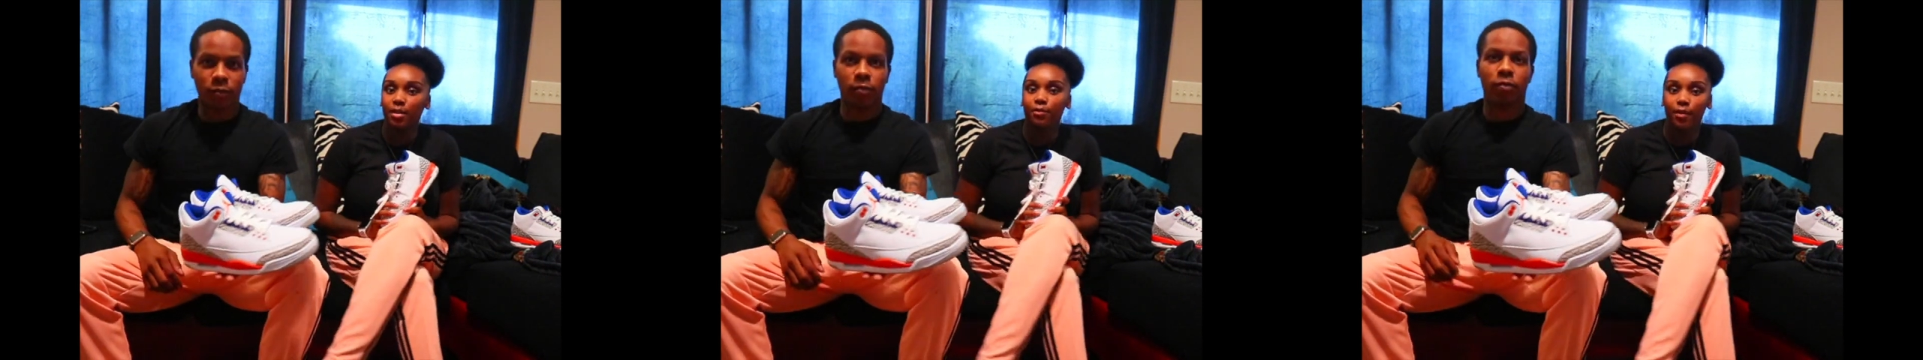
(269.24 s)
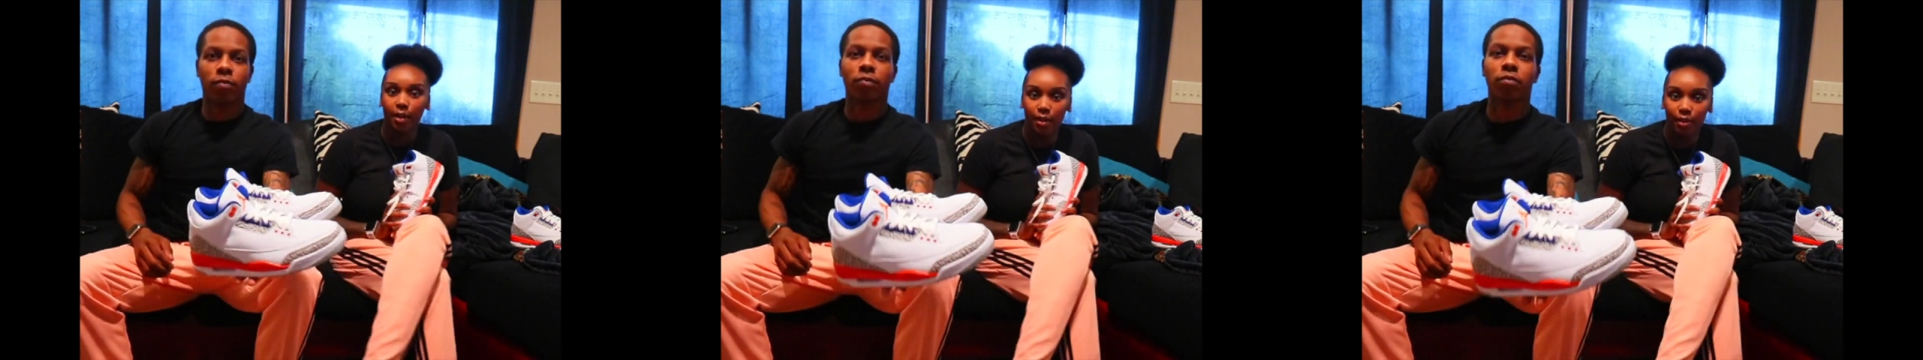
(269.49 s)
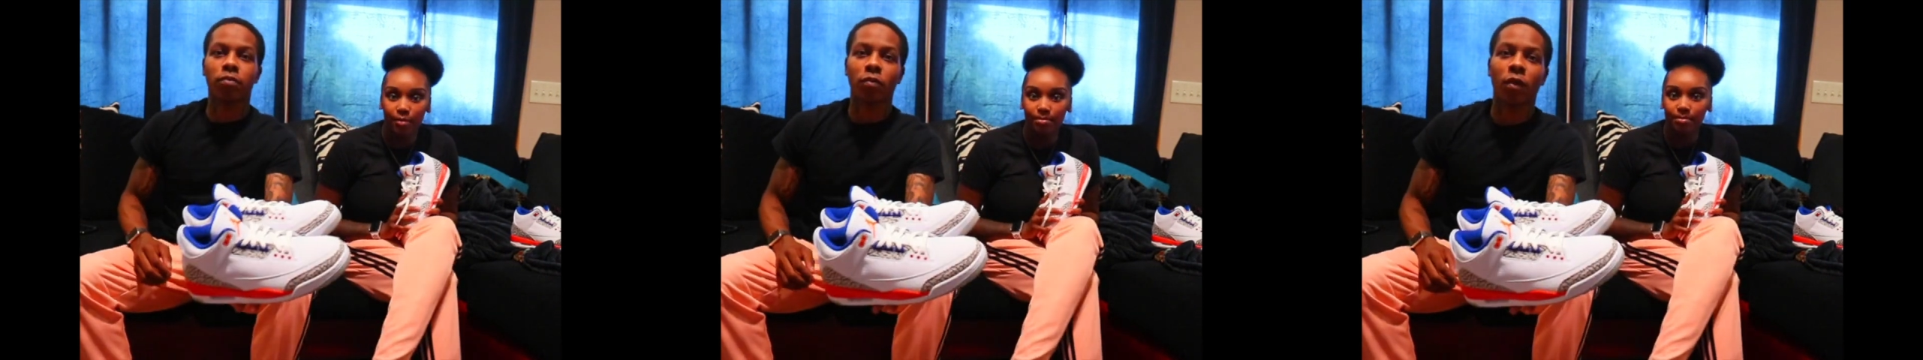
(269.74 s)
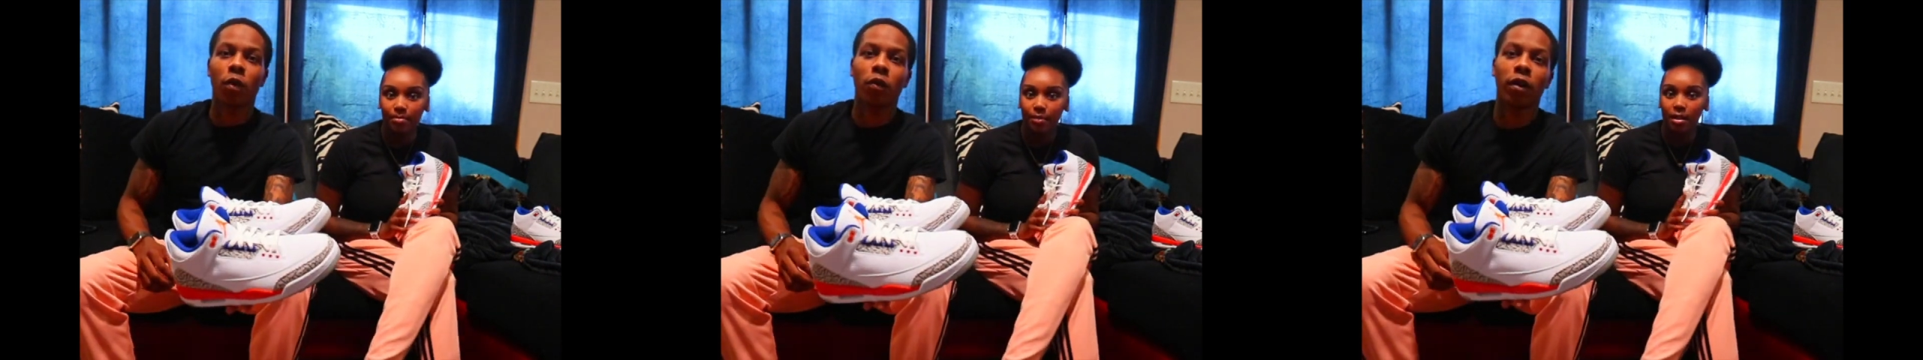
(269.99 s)
Speaker 1: they fire.
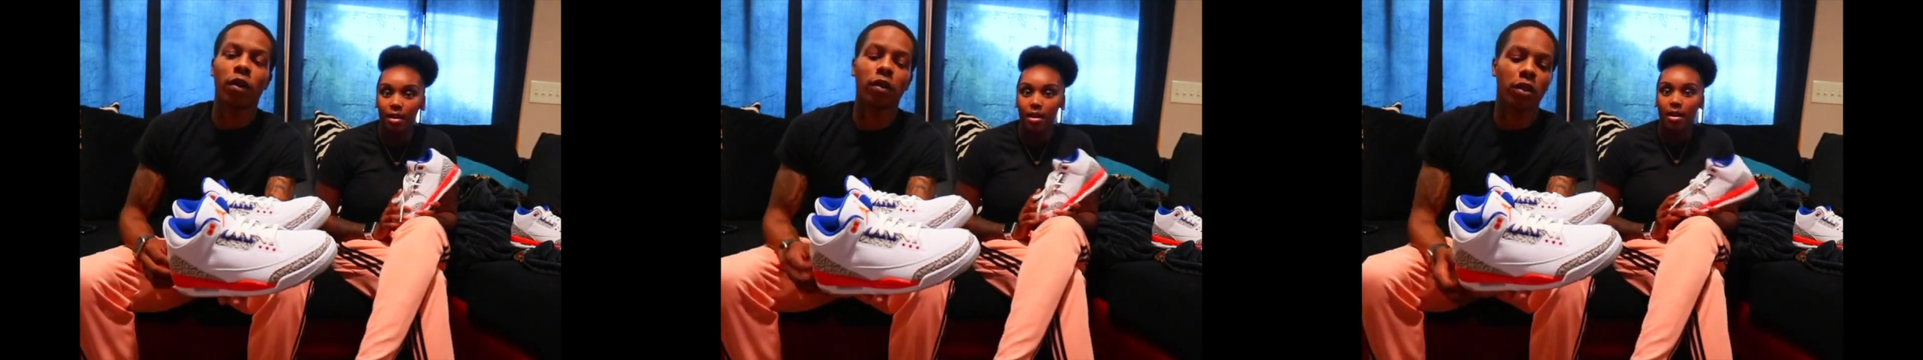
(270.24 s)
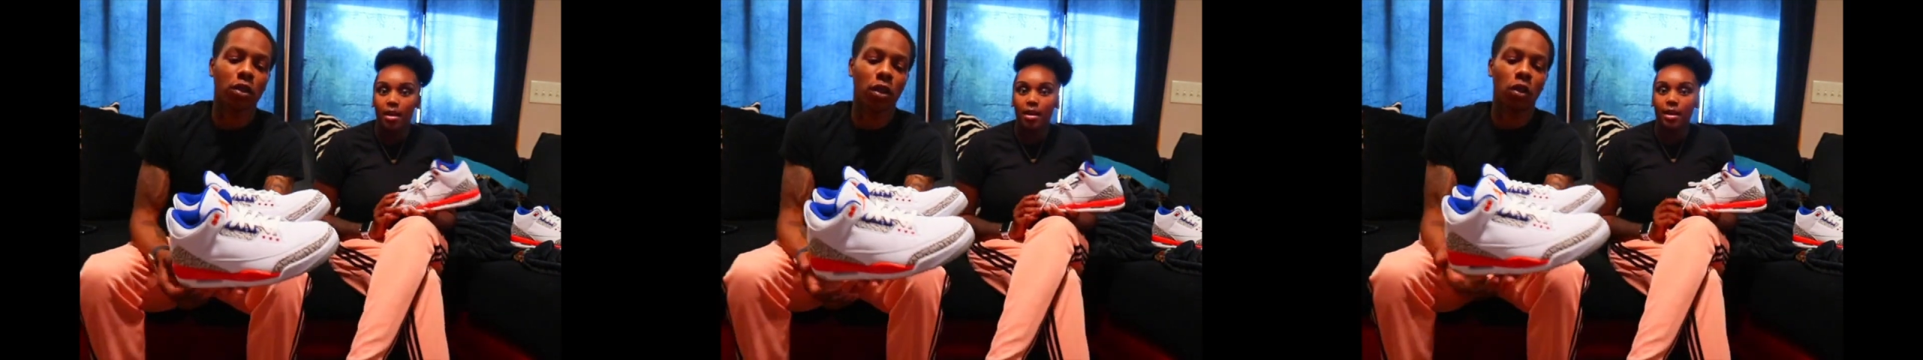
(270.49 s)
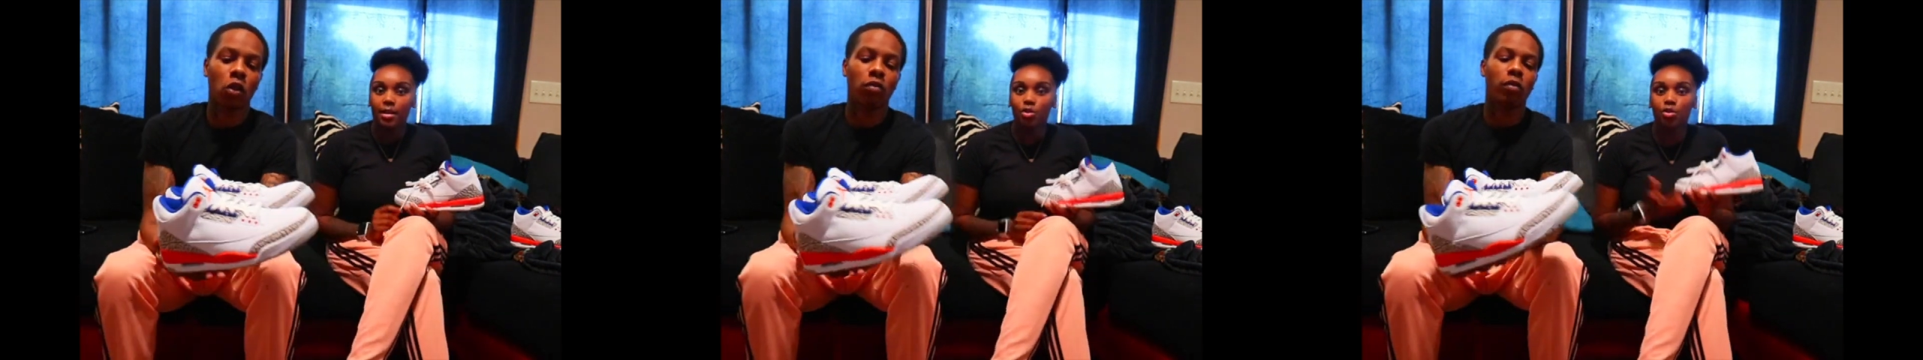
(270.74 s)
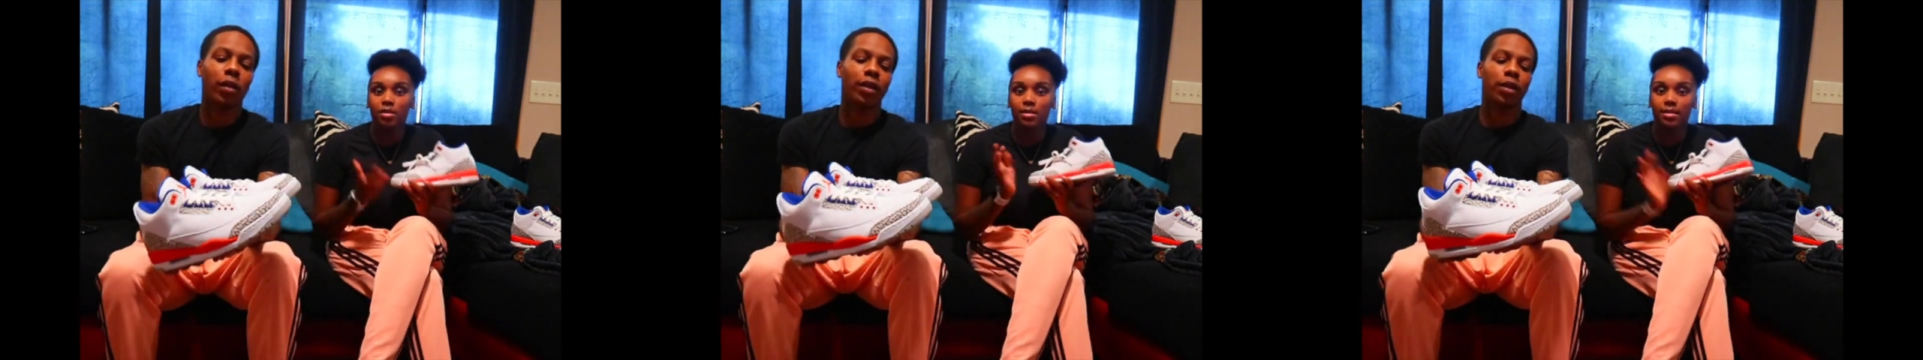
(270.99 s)
Speaker 2: We ain't gonna let y'all know.
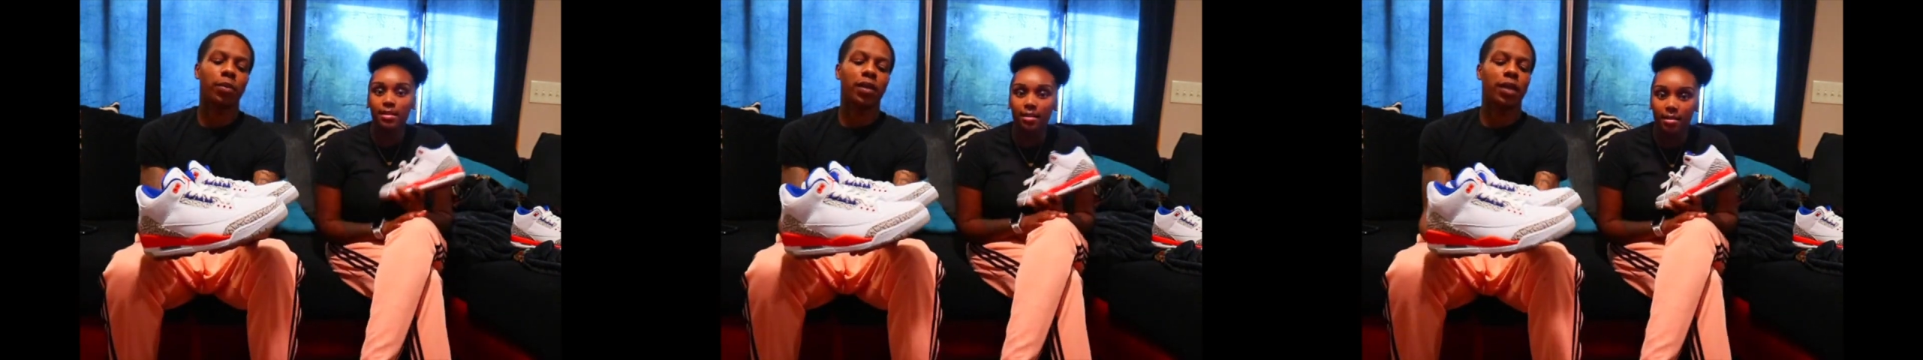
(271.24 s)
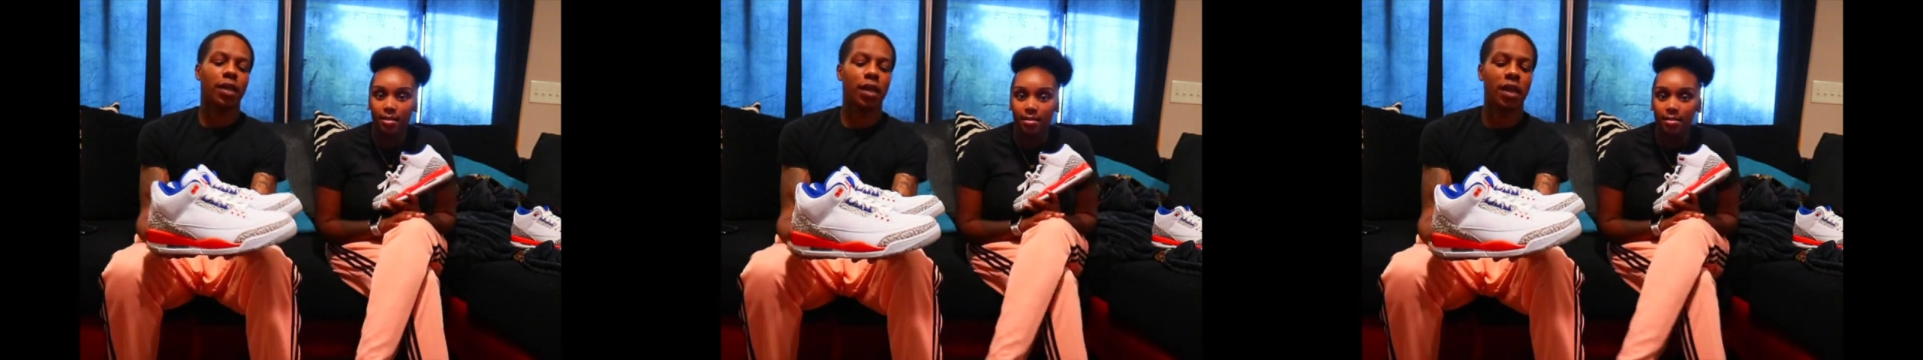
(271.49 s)
you can see